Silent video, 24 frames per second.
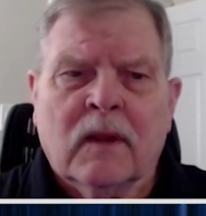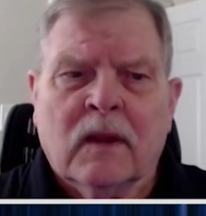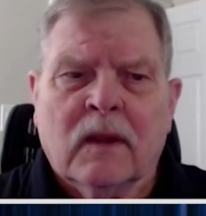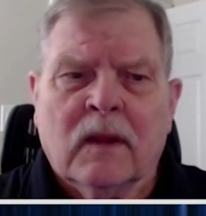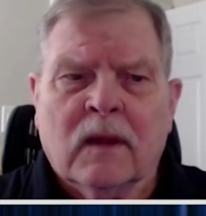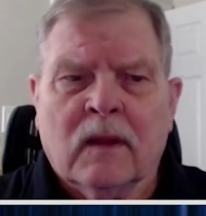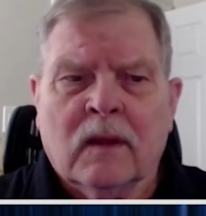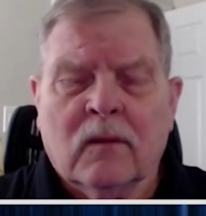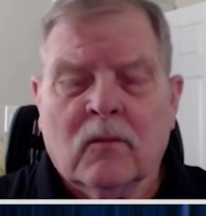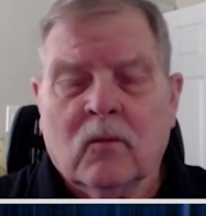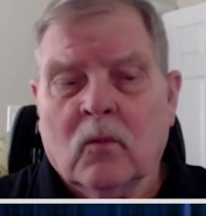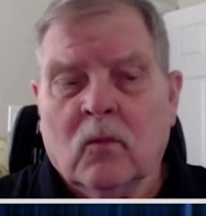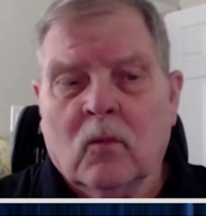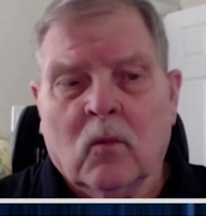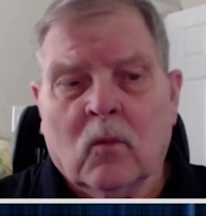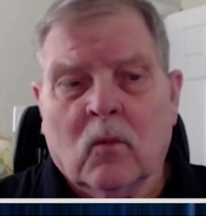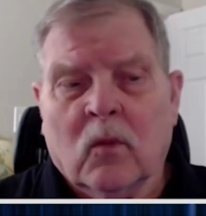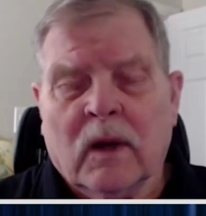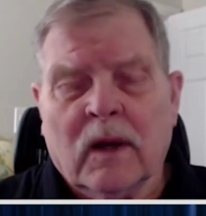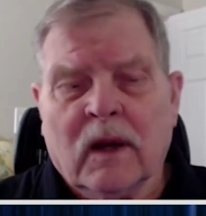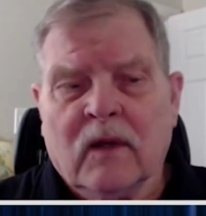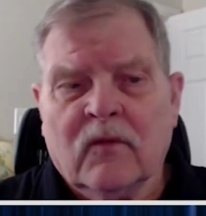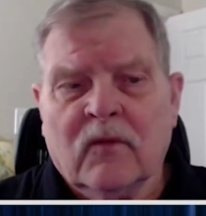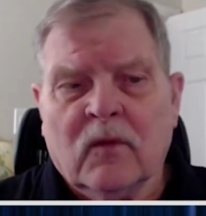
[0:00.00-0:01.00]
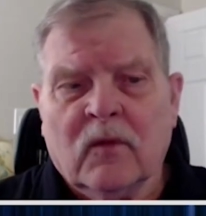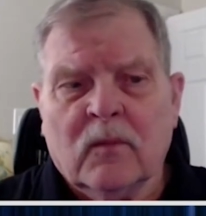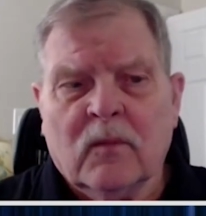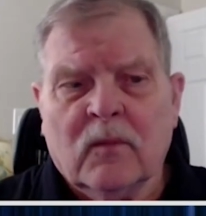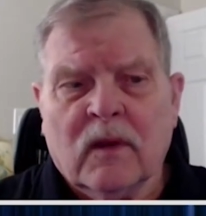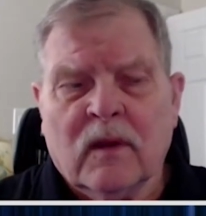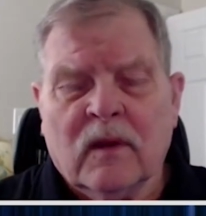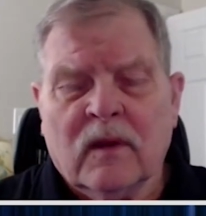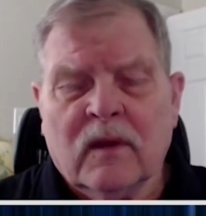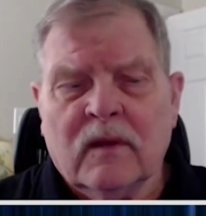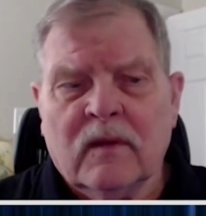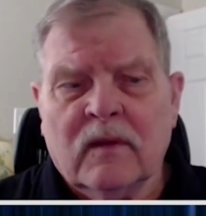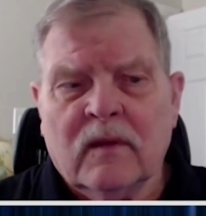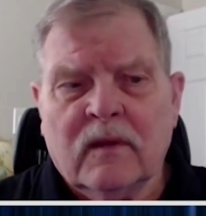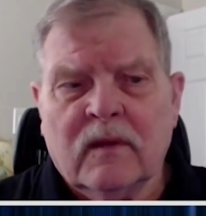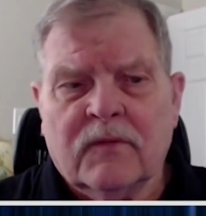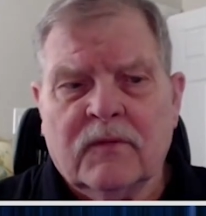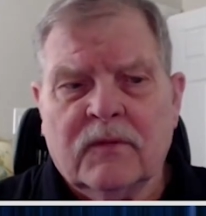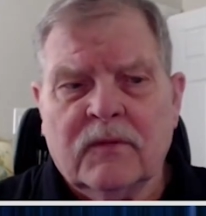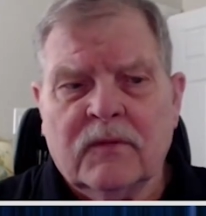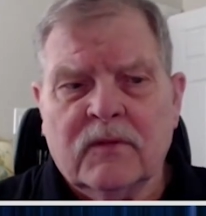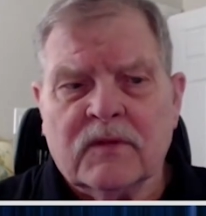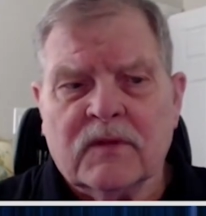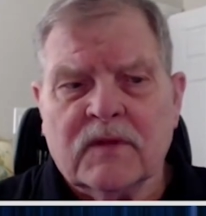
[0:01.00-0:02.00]
Uh, one of them, uh,
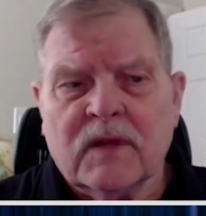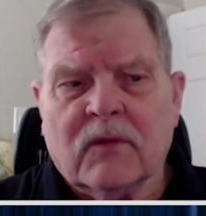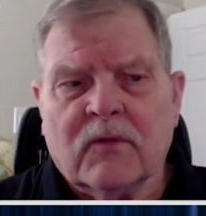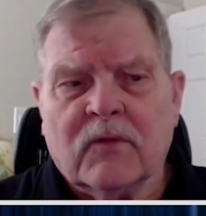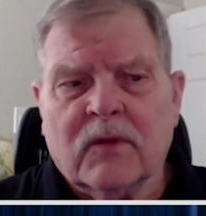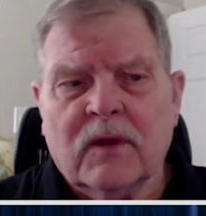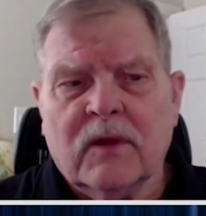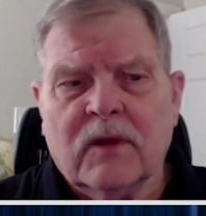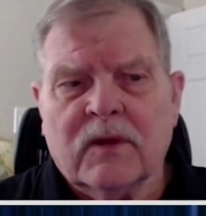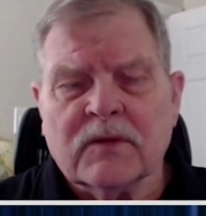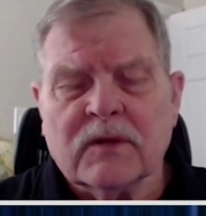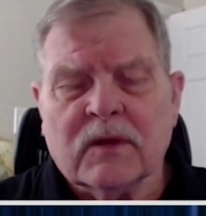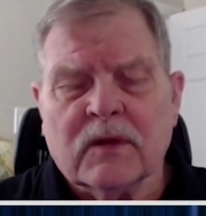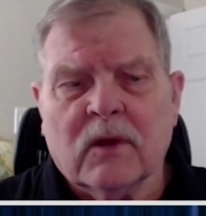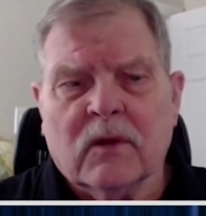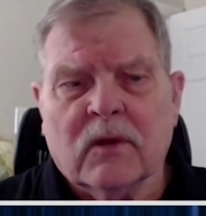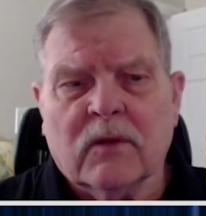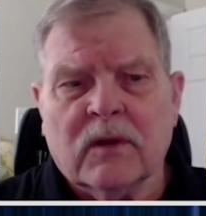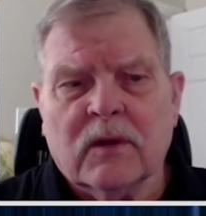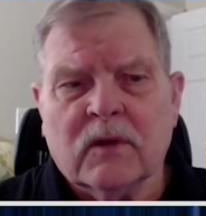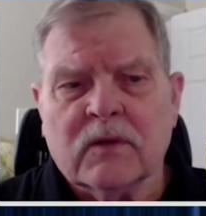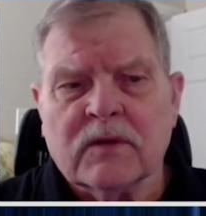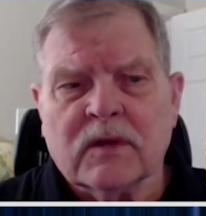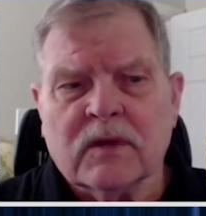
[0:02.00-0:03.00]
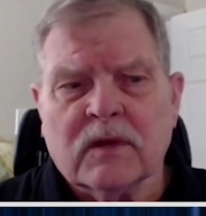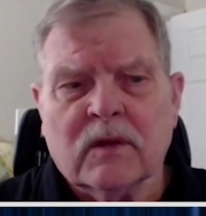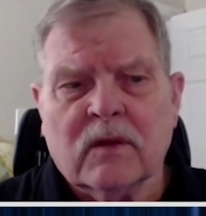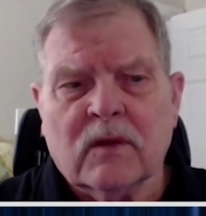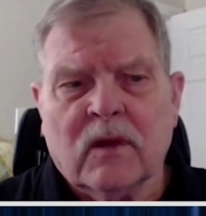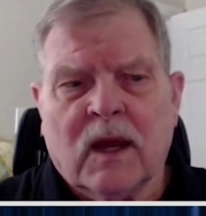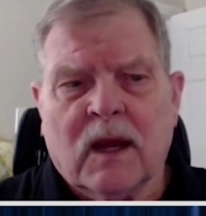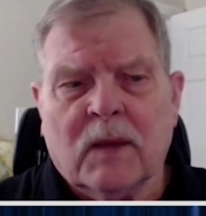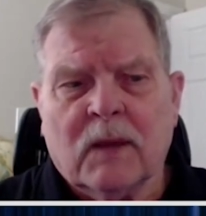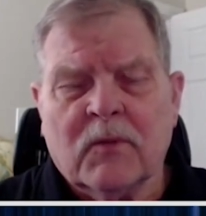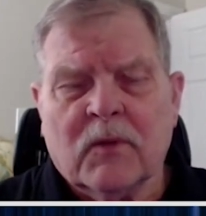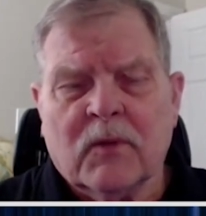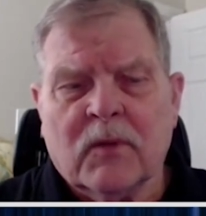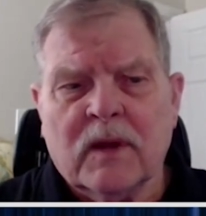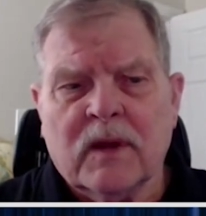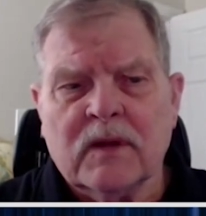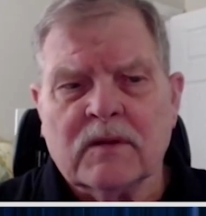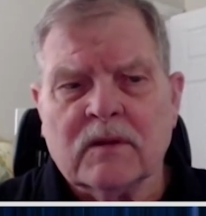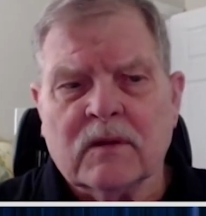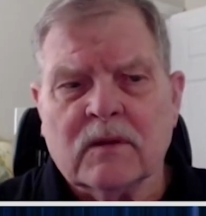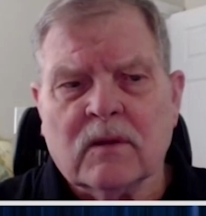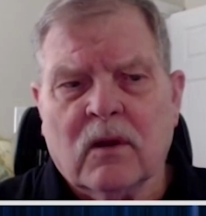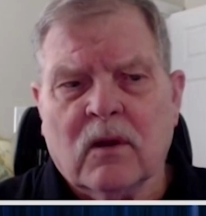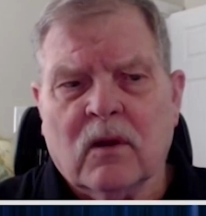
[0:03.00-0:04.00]
if, several years ago, there was an
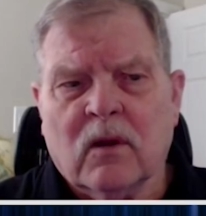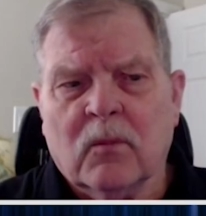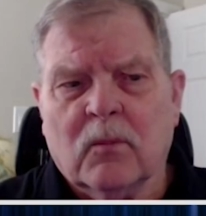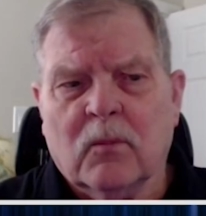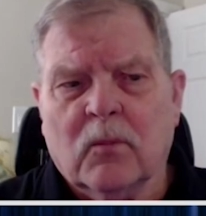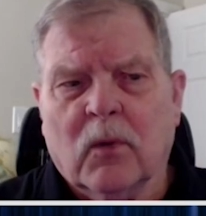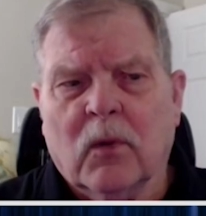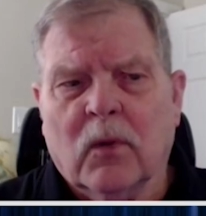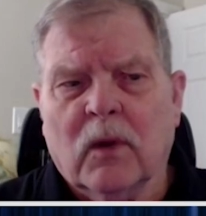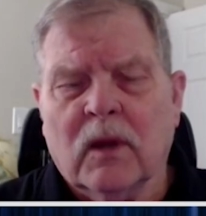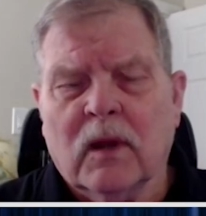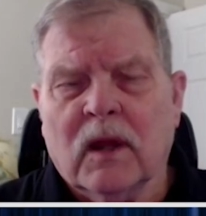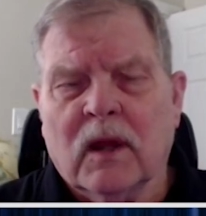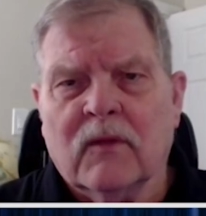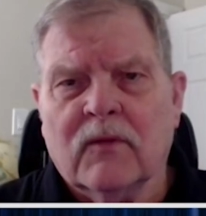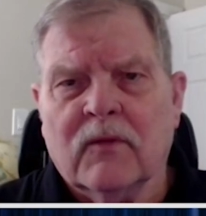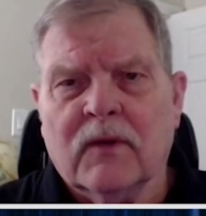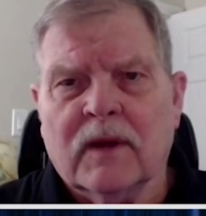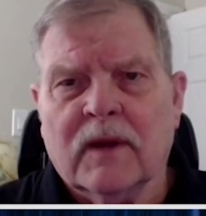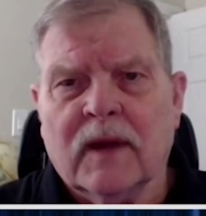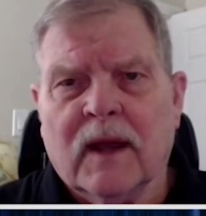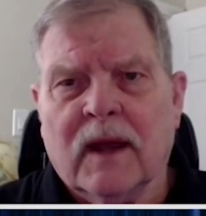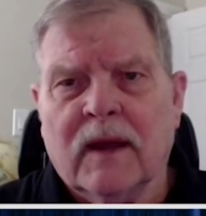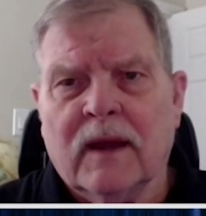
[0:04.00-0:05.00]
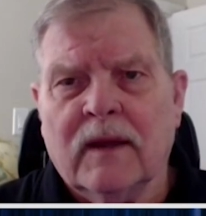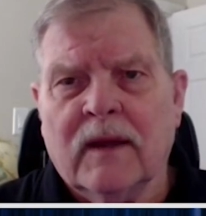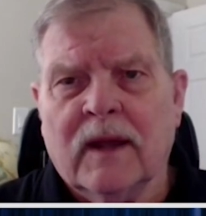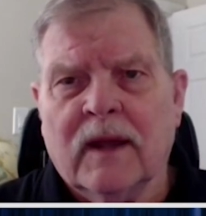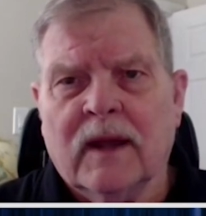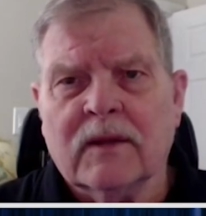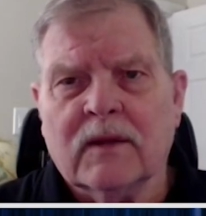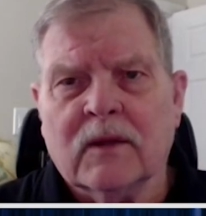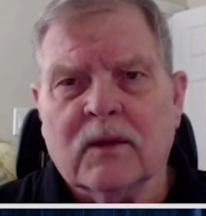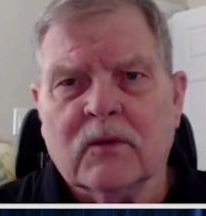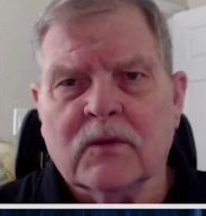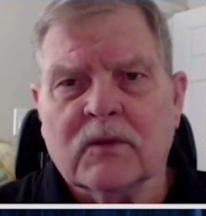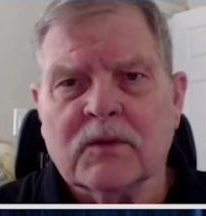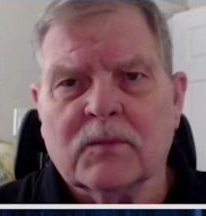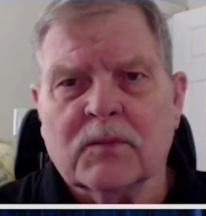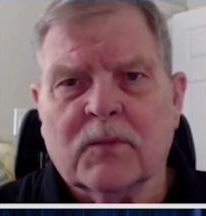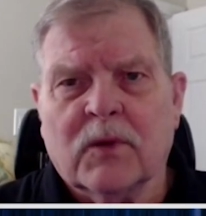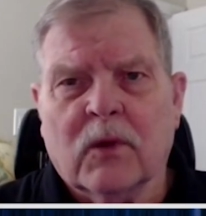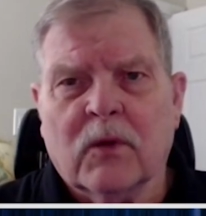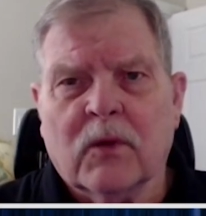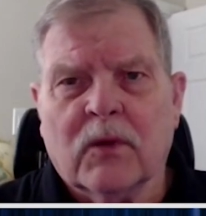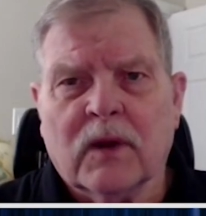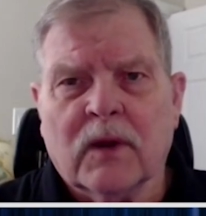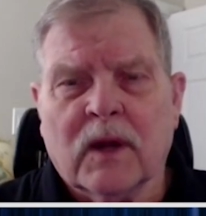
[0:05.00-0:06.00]
operation called BoyLover.net that was
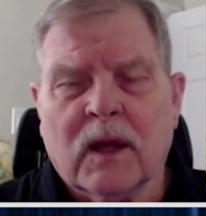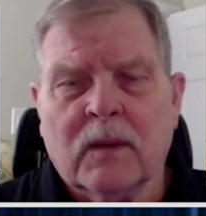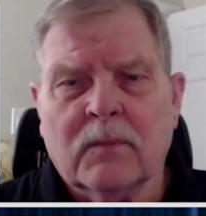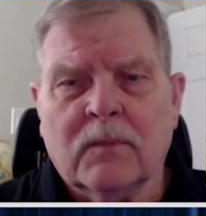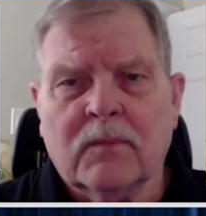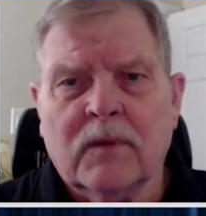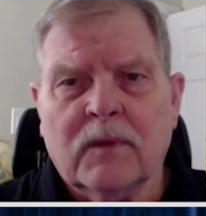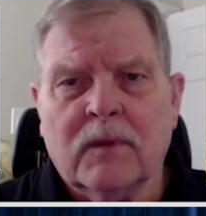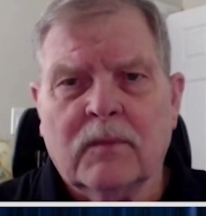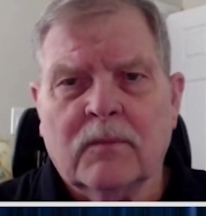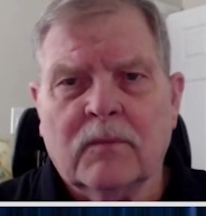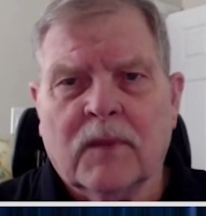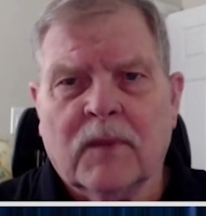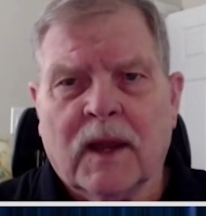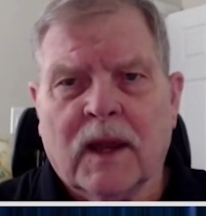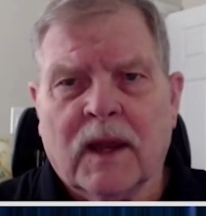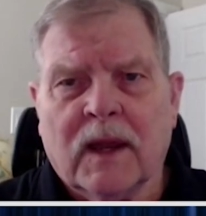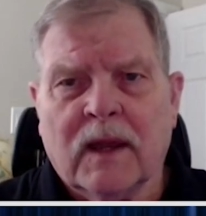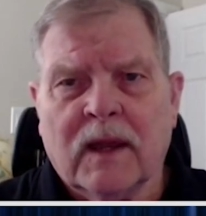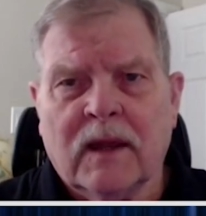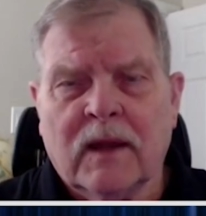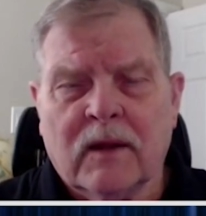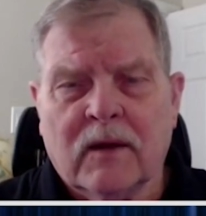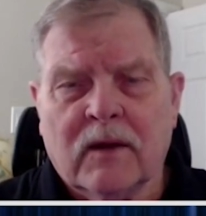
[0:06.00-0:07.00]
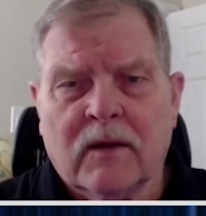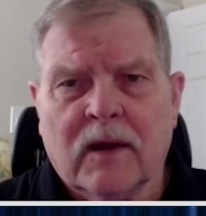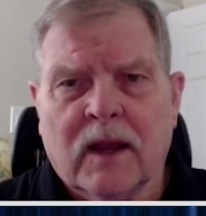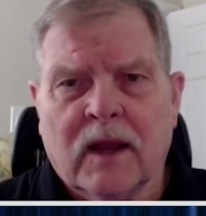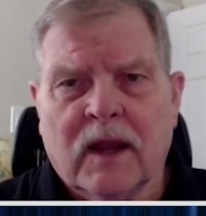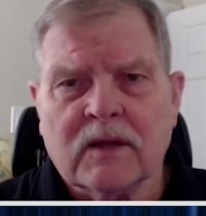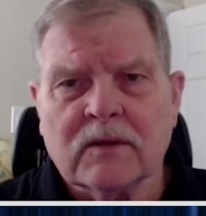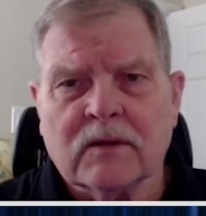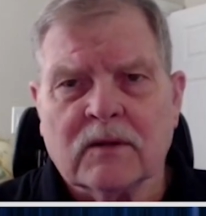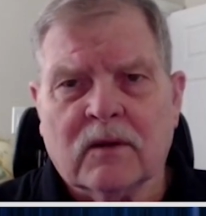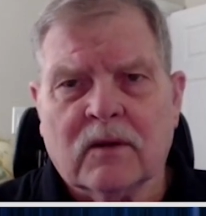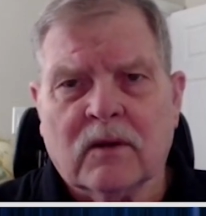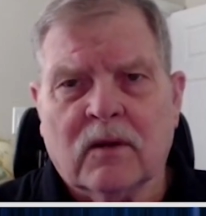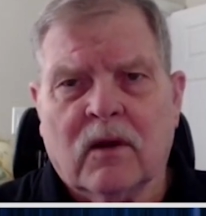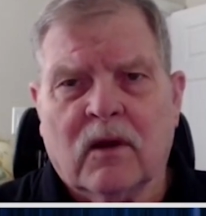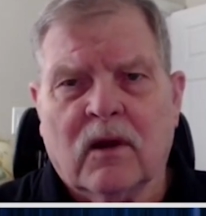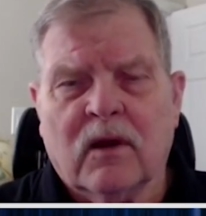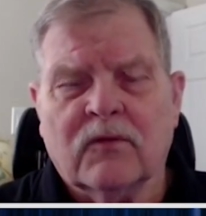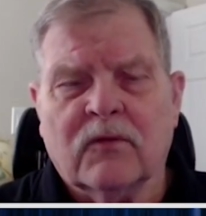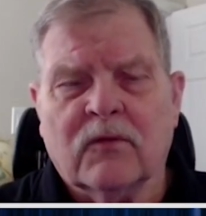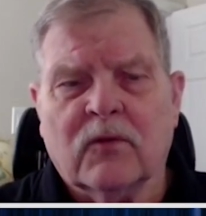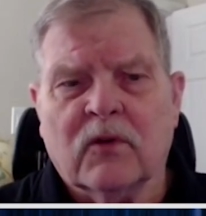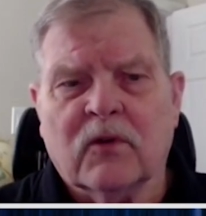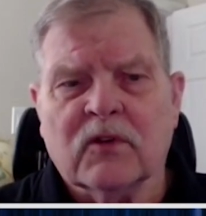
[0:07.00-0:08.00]
broken up by international law
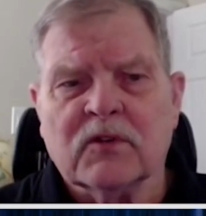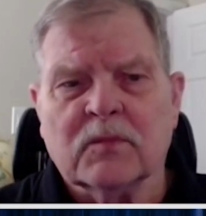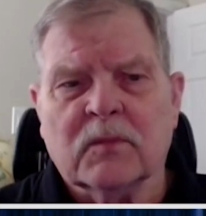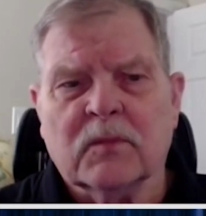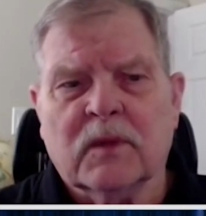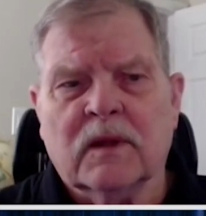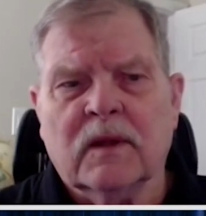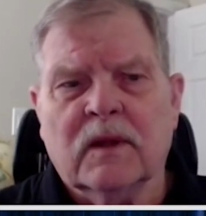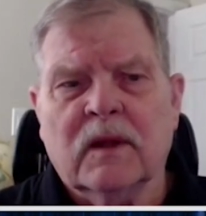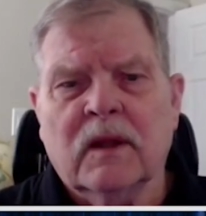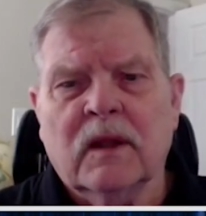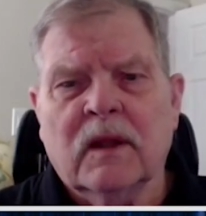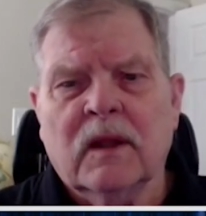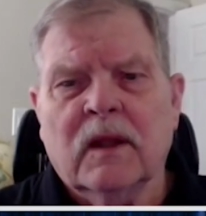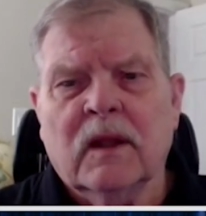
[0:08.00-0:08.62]
enforcement